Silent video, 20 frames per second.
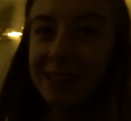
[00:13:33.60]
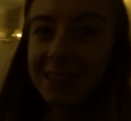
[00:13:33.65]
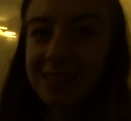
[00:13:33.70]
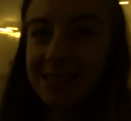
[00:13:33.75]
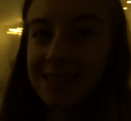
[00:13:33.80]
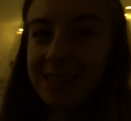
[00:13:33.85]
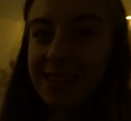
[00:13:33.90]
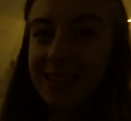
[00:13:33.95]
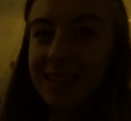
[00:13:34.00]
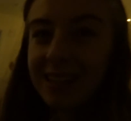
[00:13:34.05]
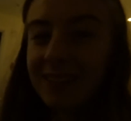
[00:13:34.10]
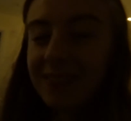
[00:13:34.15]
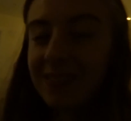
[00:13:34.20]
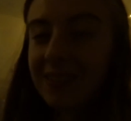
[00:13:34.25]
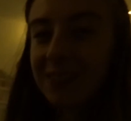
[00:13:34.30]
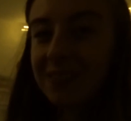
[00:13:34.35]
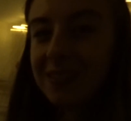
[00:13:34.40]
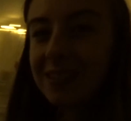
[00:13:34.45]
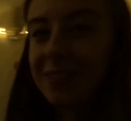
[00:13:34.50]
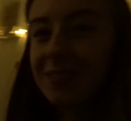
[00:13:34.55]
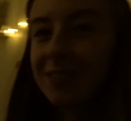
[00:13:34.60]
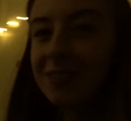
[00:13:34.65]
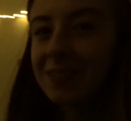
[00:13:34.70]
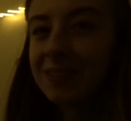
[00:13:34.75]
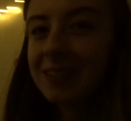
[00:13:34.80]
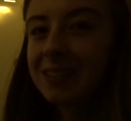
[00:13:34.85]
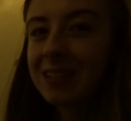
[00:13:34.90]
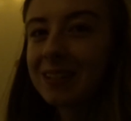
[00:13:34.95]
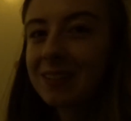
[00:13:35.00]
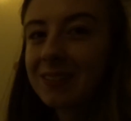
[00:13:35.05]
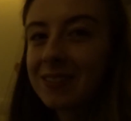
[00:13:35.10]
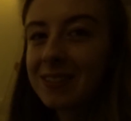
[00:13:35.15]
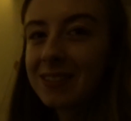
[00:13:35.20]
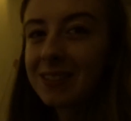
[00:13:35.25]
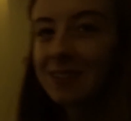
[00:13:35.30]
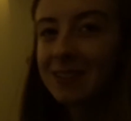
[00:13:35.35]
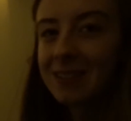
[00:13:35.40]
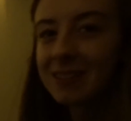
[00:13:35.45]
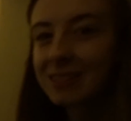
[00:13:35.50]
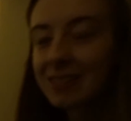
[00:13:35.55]
So thank you very much for watching. We'll
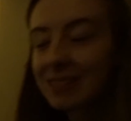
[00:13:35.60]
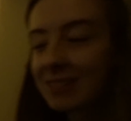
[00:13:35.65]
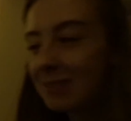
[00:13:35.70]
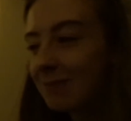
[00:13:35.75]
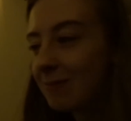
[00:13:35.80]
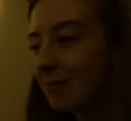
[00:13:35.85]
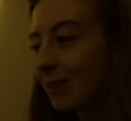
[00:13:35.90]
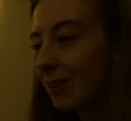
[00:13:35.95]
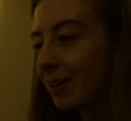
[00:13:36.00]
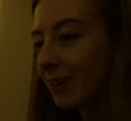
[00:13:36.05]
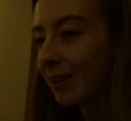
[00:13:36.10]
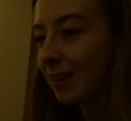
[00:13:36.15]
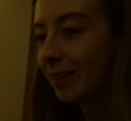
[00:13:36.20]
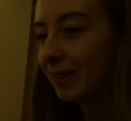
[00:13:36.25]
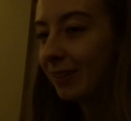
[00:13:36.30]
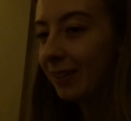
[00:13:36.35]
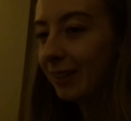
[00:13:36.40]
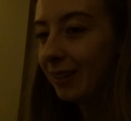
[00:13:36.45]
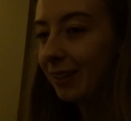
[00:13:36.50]
see you guys tomorrow.